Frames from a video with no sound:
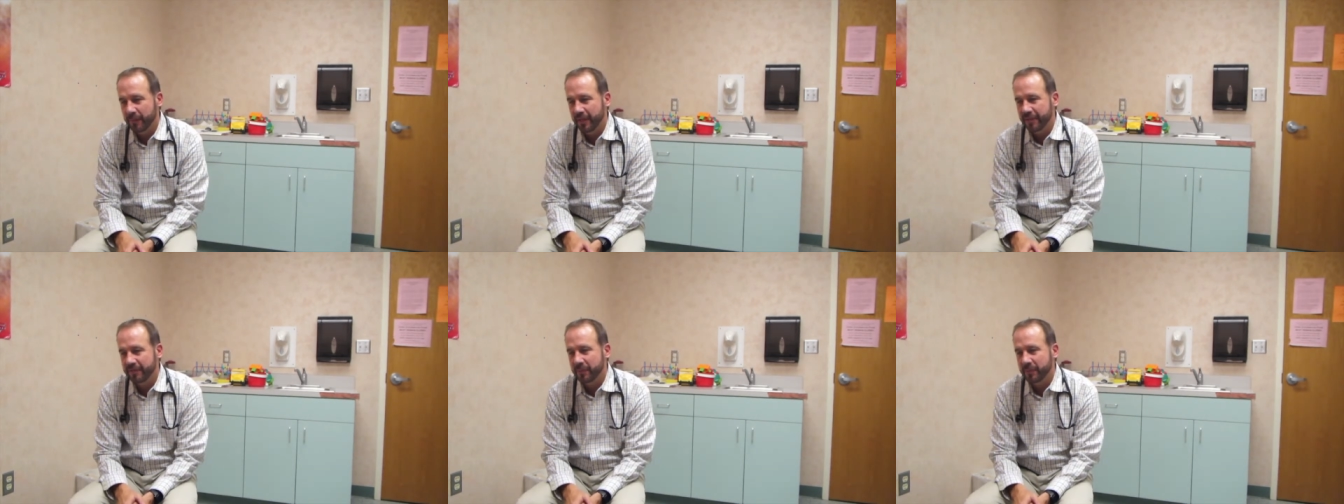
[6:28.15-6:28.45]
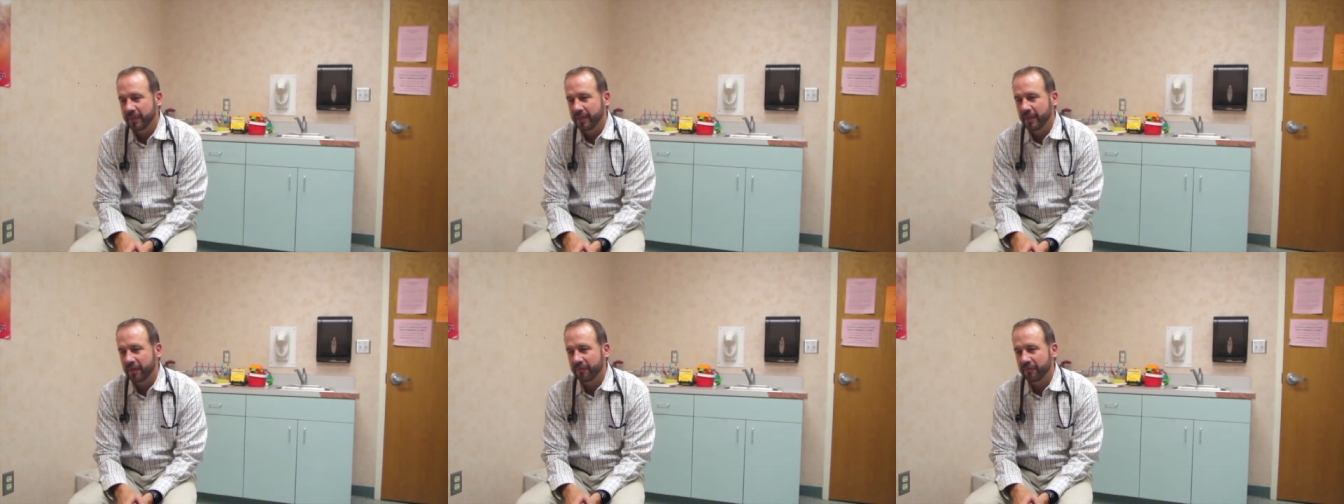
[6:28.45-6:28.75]
We have to
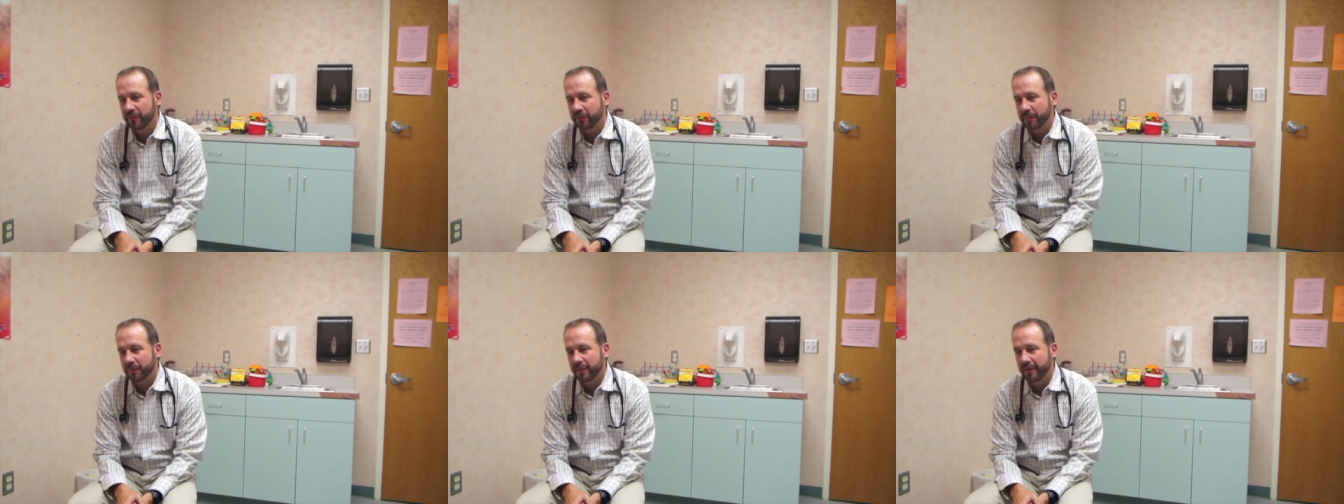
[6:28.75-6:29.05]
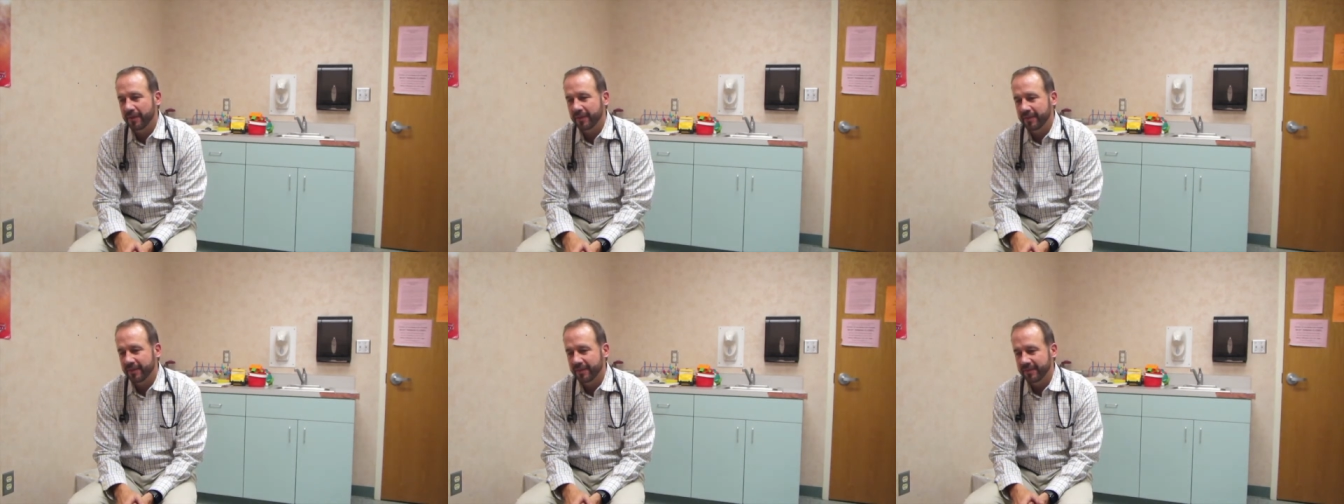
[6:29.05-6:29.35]
be careful
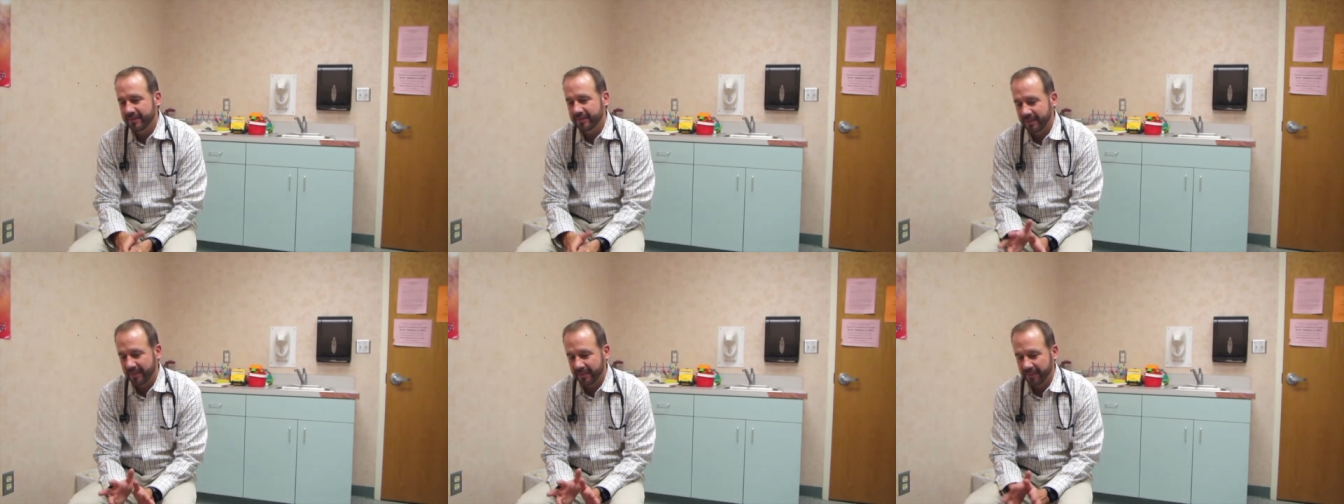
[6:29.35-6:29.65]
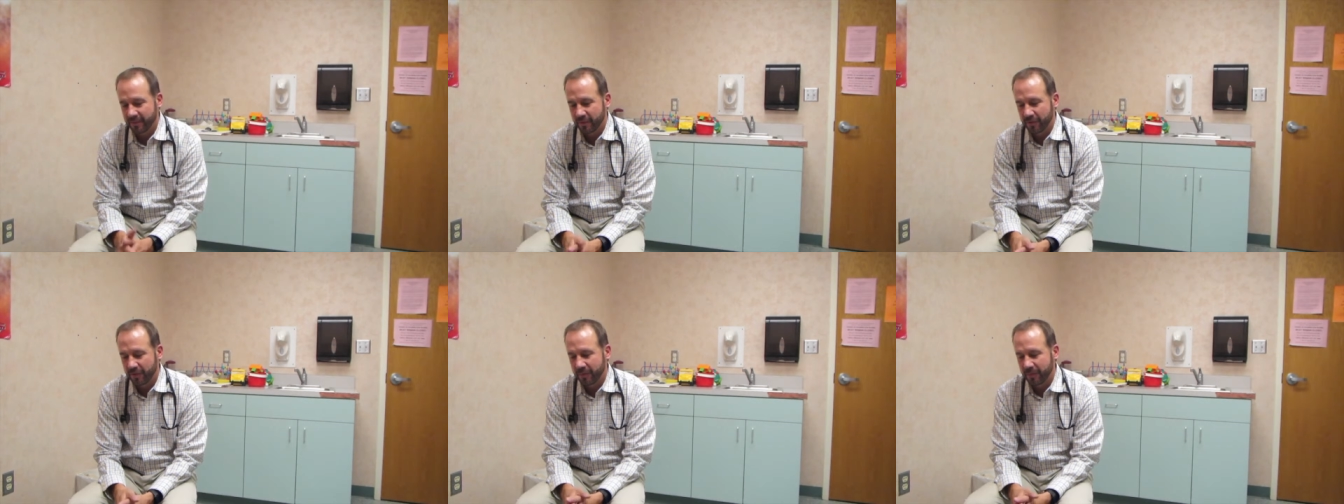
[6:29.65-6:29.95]
of, I
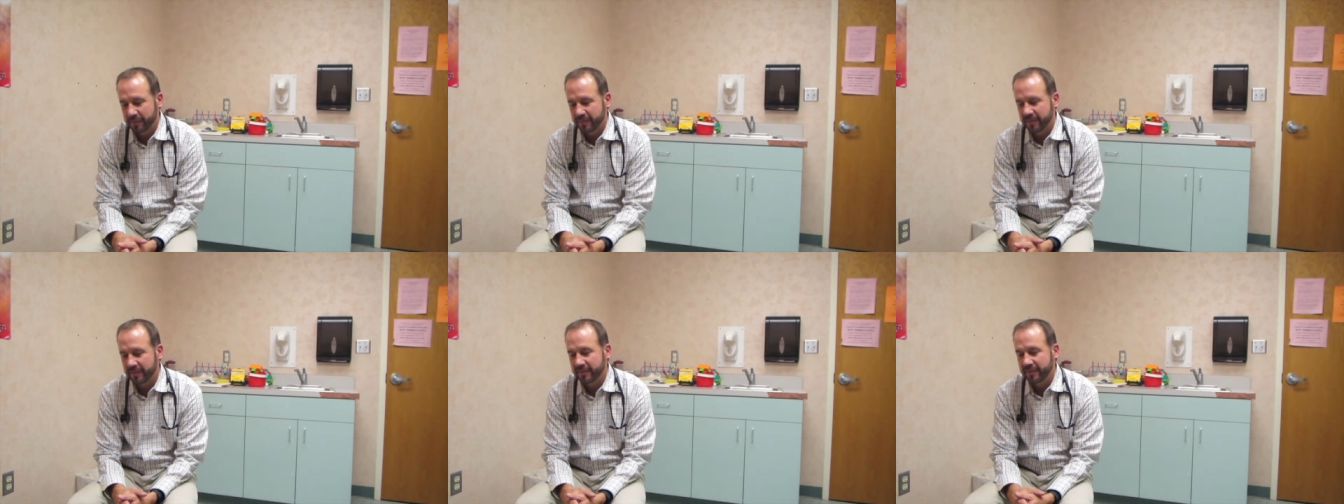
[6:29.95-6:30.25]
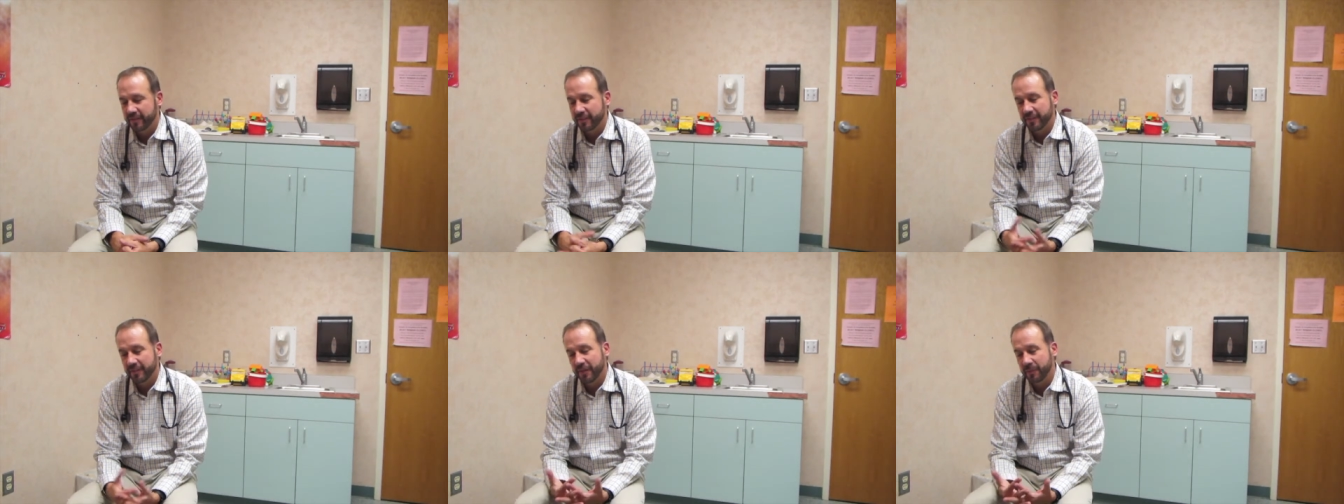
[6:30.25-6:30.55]
said, obsessing on